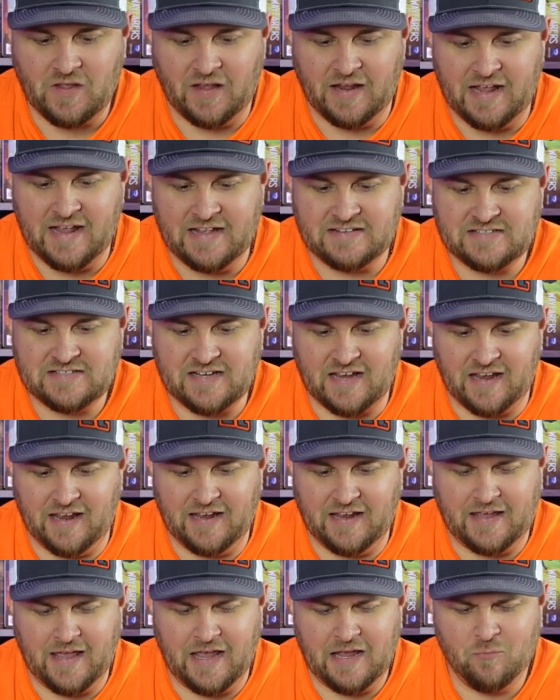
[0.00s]
It's a
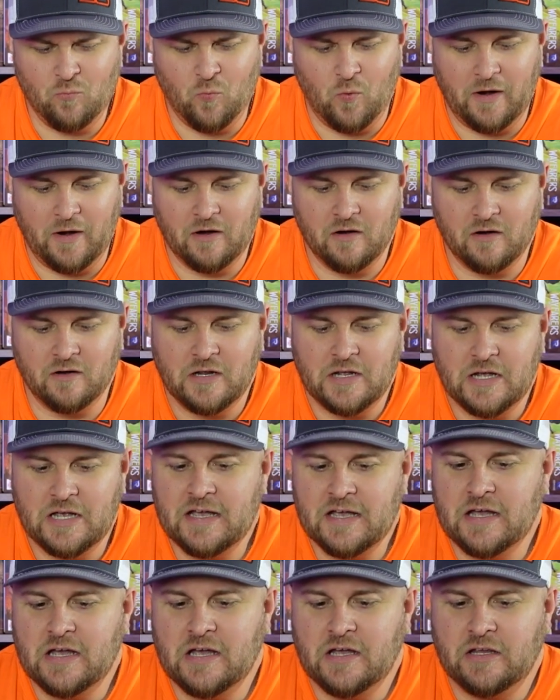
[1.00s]
game where
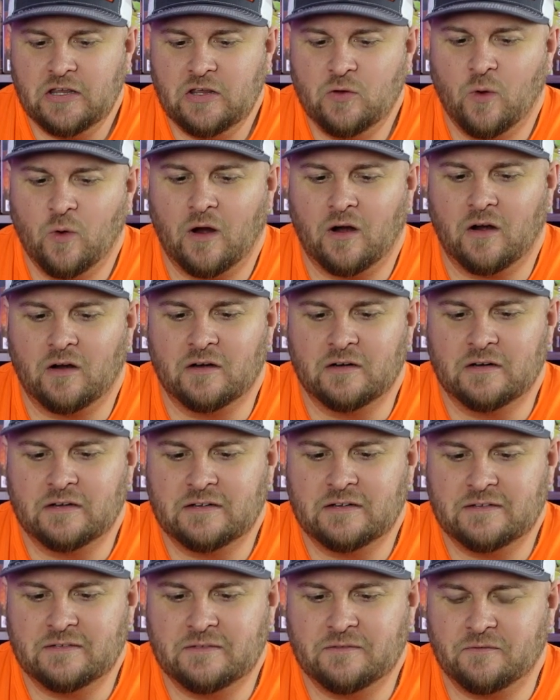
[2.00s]
you are
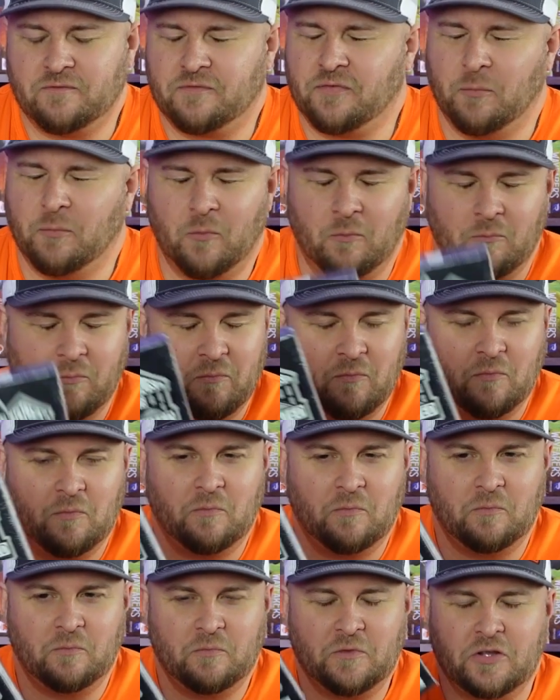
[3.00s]
from
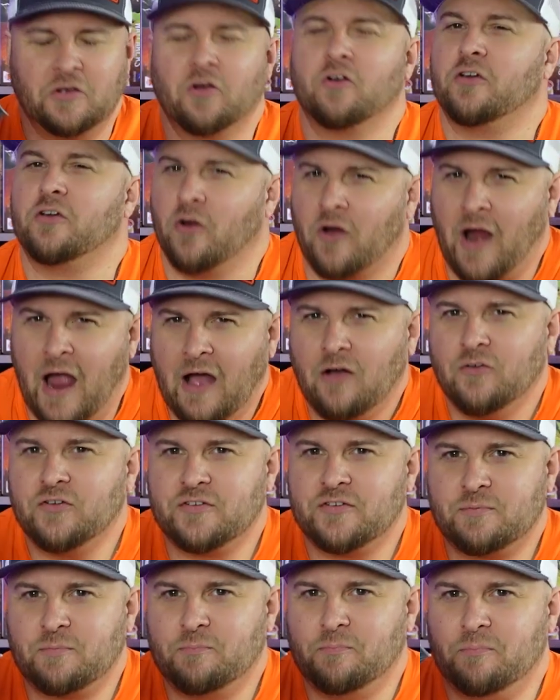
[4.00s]
your
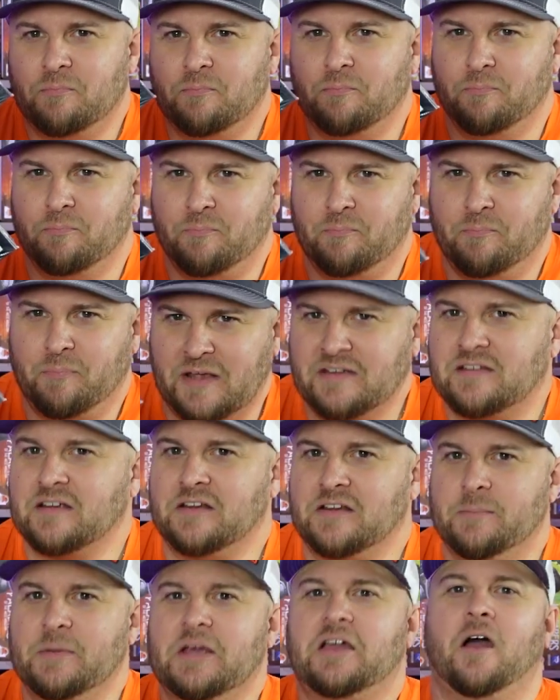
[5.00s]
house
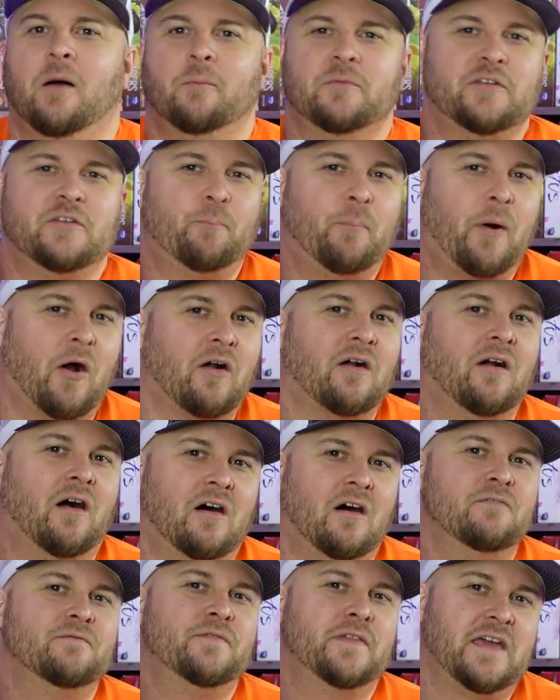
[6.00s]
basically becomes part
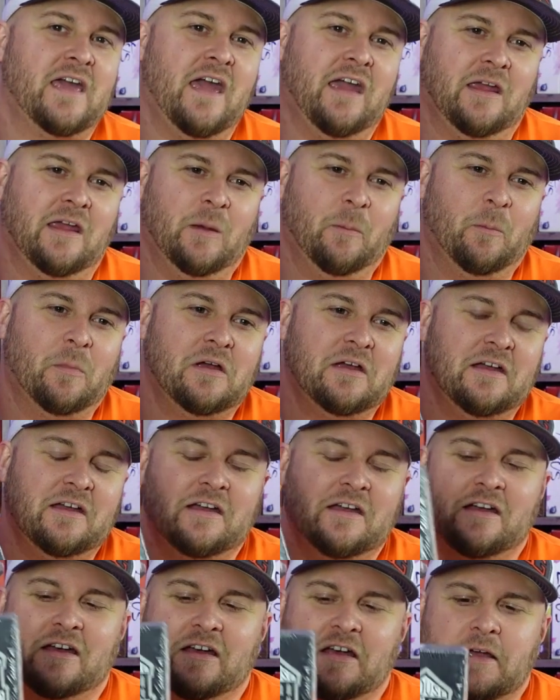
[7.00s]
of the game.
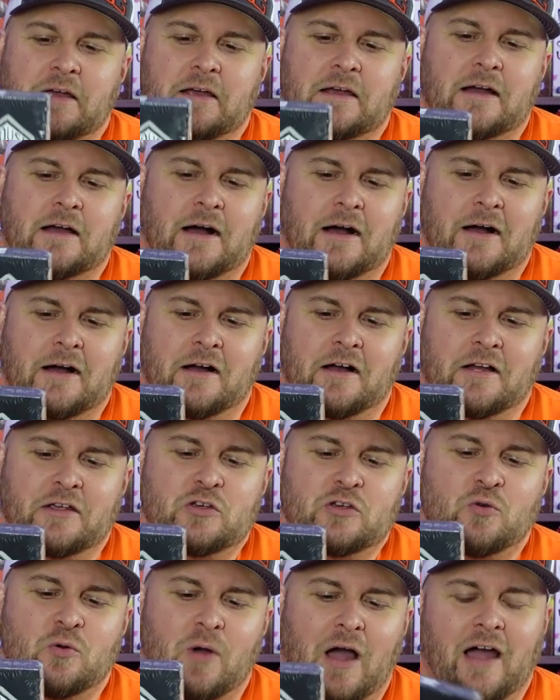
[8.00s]

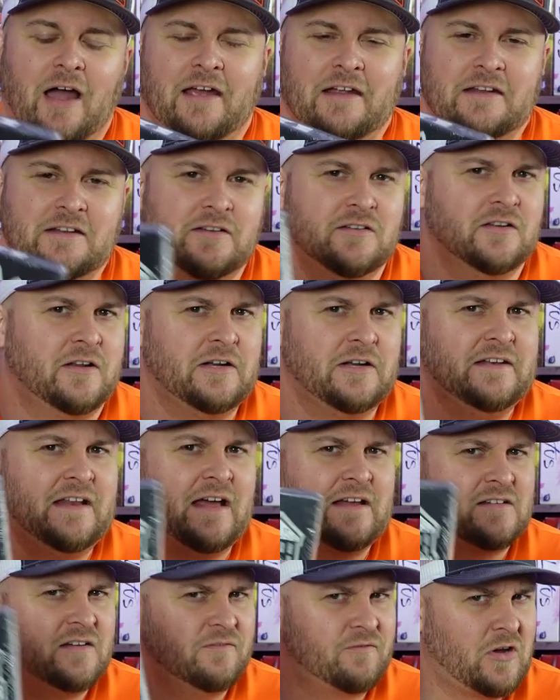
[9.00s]
You hide little
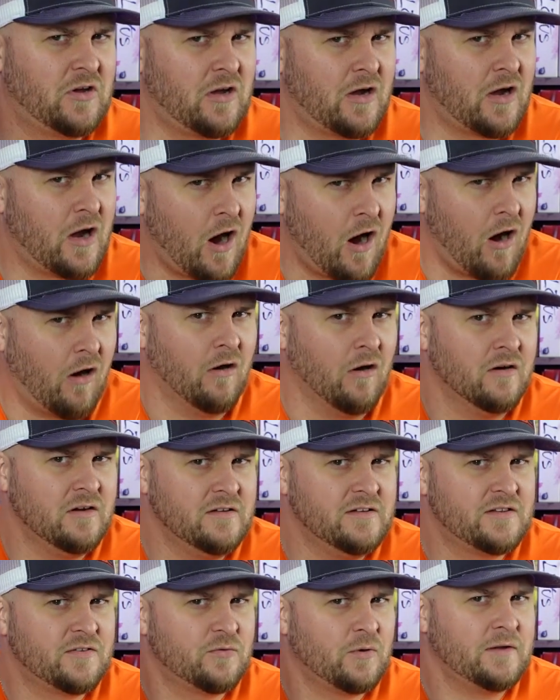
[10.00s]
decks of
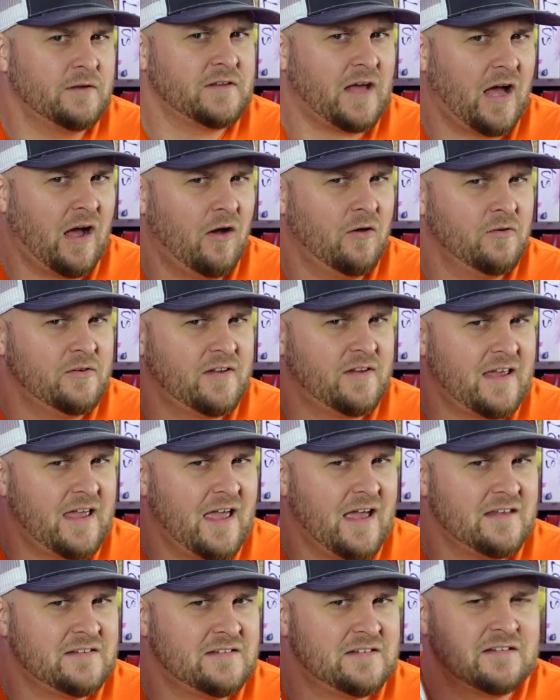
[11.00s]
cards throughout the house, I
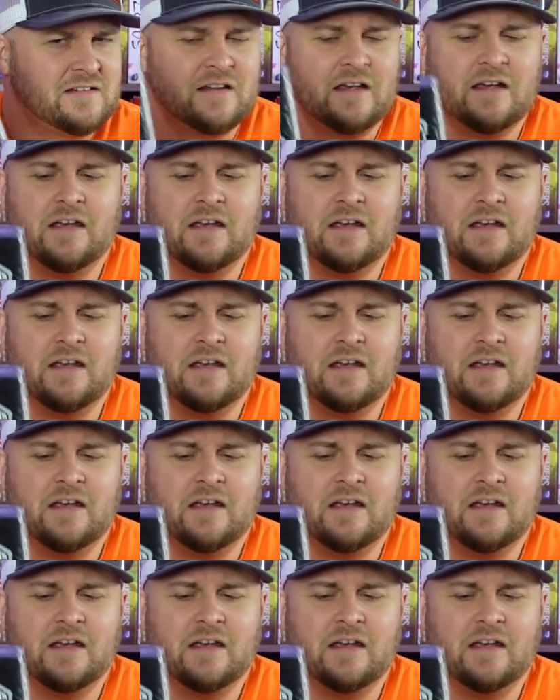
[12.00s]
guess,